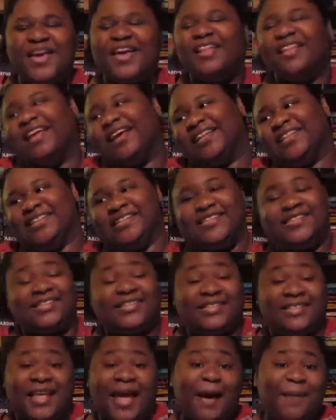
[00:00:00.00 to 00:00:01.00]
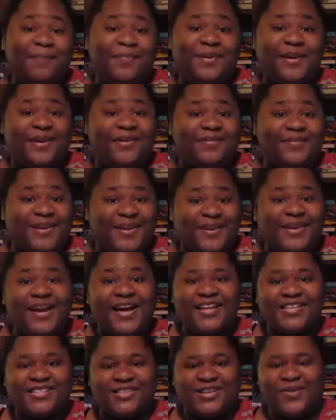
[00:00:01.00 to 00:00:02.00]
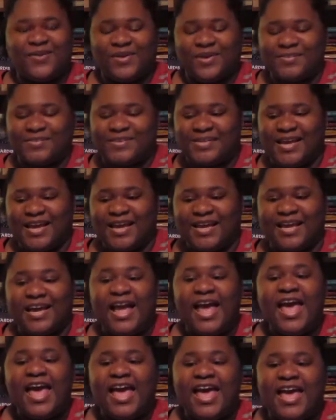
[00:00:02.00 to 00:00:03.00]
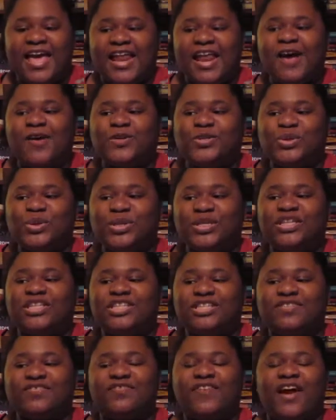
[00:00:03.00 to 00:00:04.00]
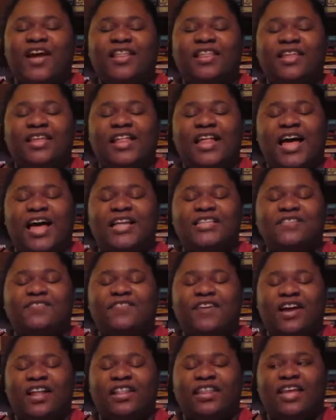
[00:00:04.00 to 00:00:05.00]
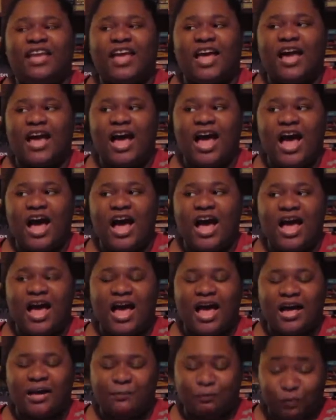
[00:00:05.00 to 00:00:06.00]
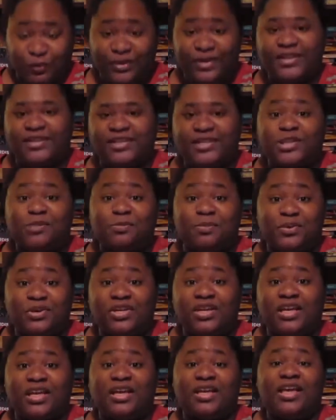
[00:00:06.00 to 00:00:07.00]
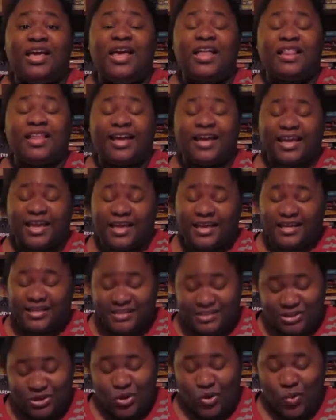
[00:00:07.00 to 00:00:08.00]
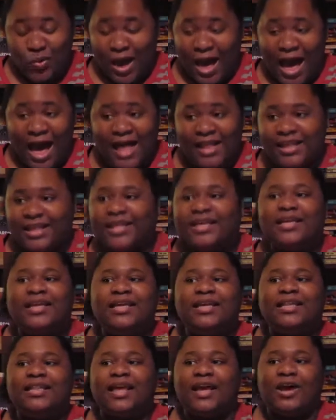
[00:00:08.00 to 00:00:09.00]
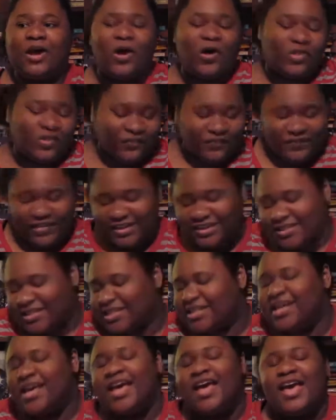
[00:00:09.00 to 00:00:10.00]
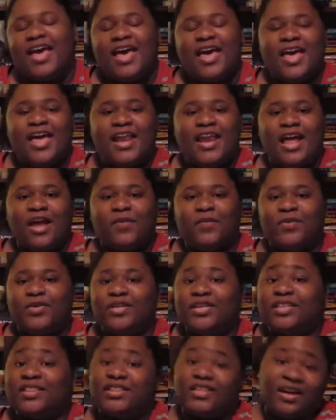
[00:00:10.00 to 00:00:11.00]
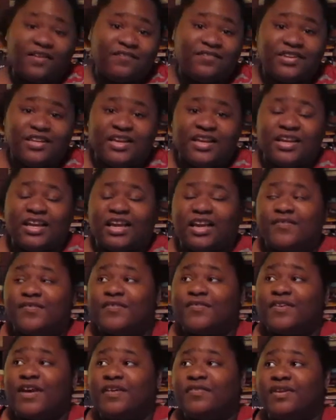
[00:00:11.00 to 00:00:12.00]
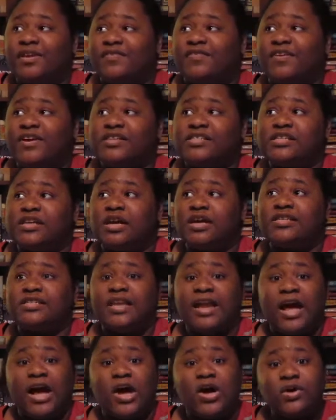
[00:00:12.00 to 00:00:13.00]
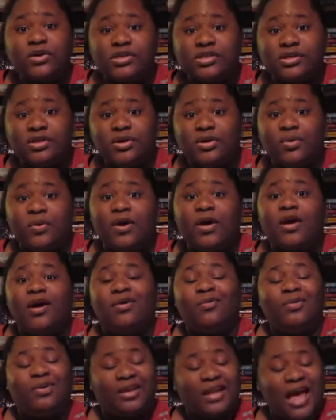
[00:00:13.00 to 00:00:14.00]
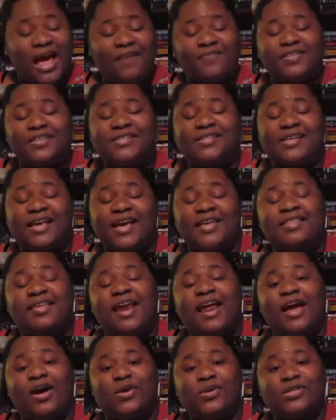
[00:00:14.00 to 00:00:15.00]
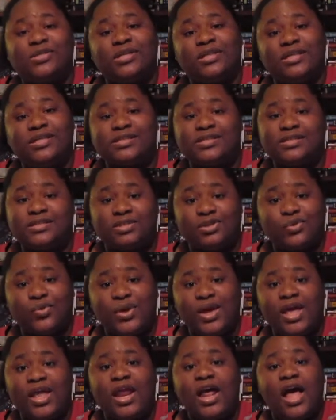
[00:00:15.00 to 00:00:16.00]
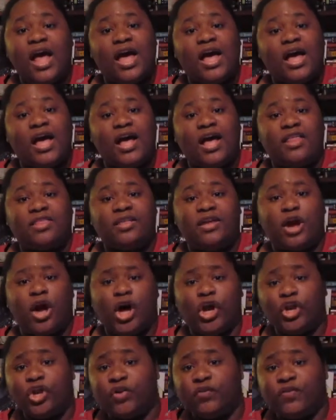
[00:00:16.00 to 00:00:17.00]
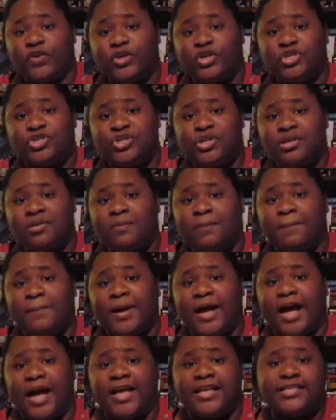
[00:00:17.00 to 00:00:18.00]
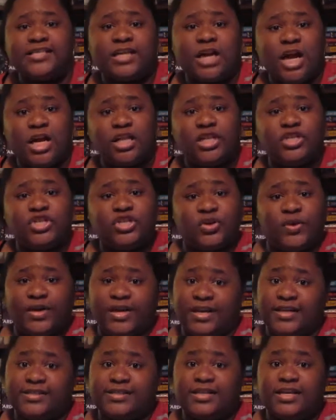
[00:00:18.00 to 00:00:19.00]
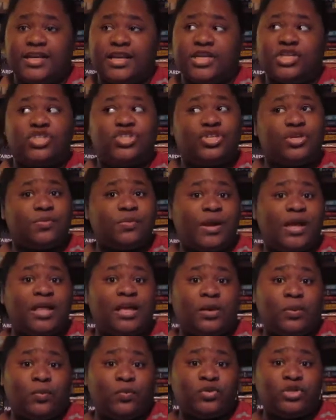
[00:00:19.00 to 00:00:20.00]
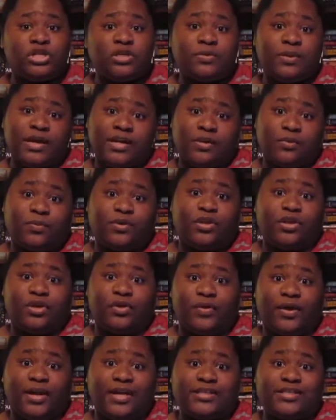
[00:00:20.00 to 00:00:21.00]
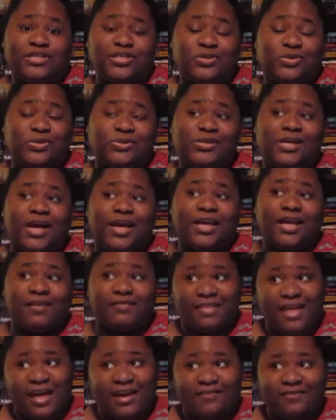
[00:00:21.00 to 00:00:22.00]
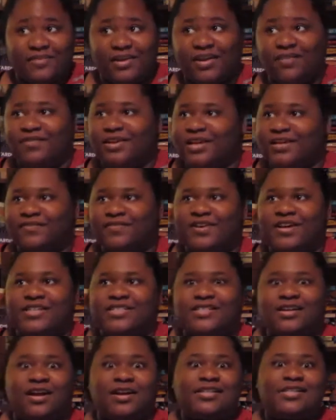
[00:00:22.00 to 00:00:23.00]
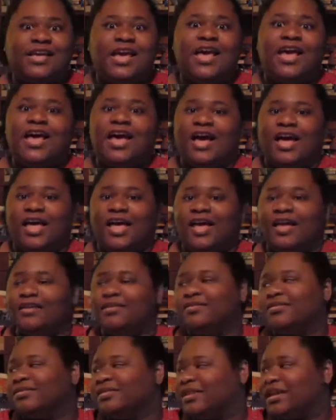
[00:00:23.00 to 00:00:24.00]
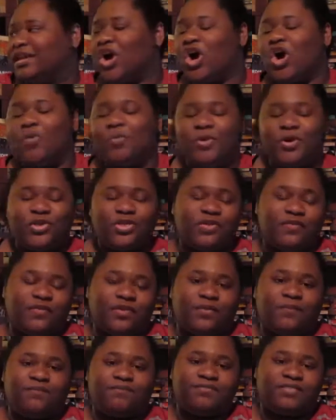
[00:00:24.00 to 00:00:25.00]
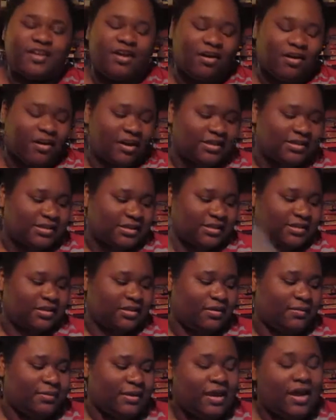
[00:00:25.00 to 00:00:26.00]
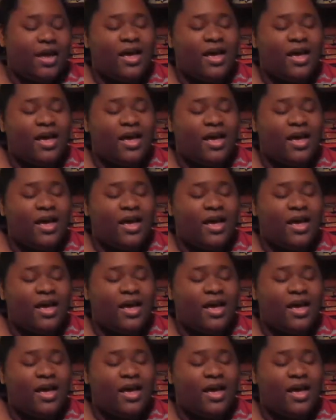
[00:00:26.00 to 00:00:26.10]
Like, this isn't that big, but you guys know what I'm saying. And I was really just finally glad to finally read this book, like in its totality, like all of it. And I really loved it, and I gave it 5 out of 5 stars. And I also would have to say that I also listened to it, the audio version by Scarlett Johansson, and she read it really great too. So I gave that a 5 out of 5 stars, and both of them awesome.